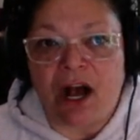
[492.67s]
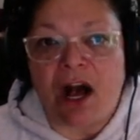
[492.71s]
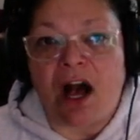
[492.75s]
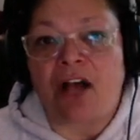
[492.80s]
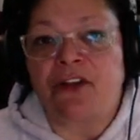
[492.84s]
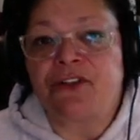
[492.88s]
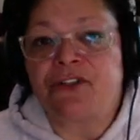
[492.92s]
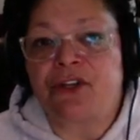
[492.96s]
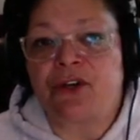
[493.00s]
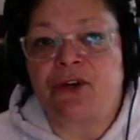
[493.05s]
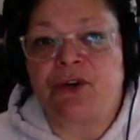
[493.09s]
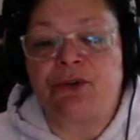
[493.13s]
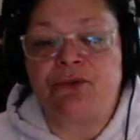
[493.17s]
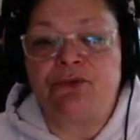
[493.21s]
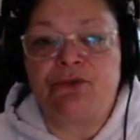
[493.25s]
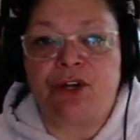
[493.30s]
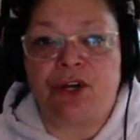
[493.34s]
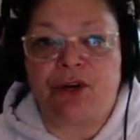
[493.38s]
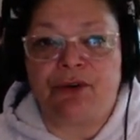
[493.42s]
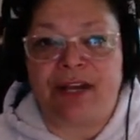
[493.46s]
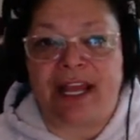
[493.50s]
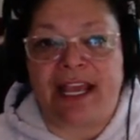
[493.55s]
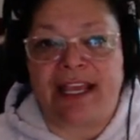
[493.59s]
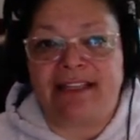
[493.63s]
also
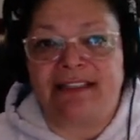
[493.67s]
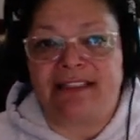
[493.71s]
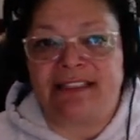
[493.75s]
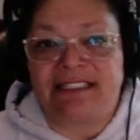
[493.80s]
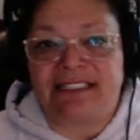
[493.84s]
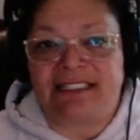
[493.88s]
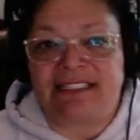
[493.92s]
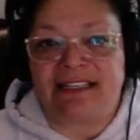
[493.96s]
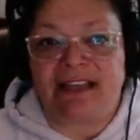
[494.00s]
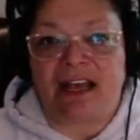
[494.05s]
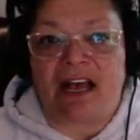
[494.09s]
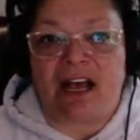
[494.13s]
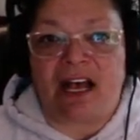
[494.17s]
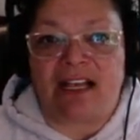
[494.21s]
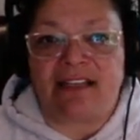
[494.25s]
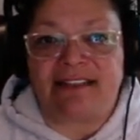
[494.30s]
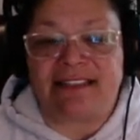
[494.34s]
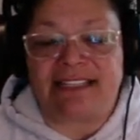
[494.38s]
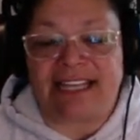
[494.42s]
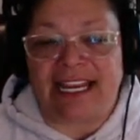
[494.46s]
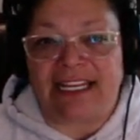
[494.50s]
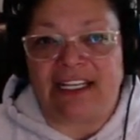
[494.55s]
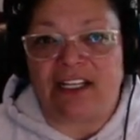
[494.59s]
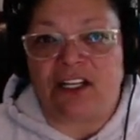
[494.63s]
known as uh,
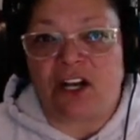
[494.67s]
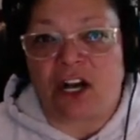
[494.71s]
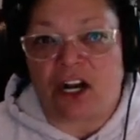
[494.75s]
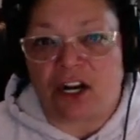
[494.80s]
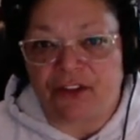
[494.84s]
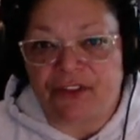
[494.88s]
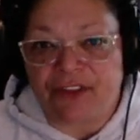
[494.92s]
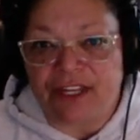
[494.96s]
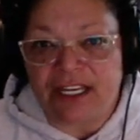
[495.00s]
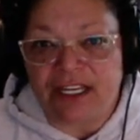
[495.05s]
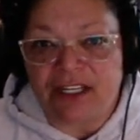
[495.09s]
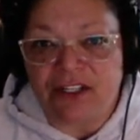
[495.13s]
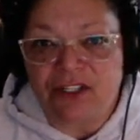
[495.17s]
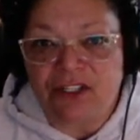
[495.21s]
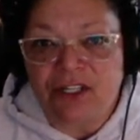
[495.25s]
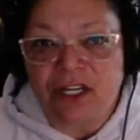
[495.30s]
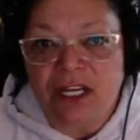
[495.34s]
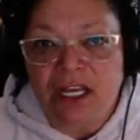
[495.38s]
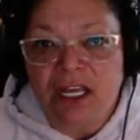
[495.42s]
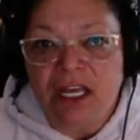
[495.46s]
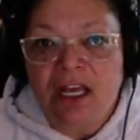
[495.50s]
Saint Carthage,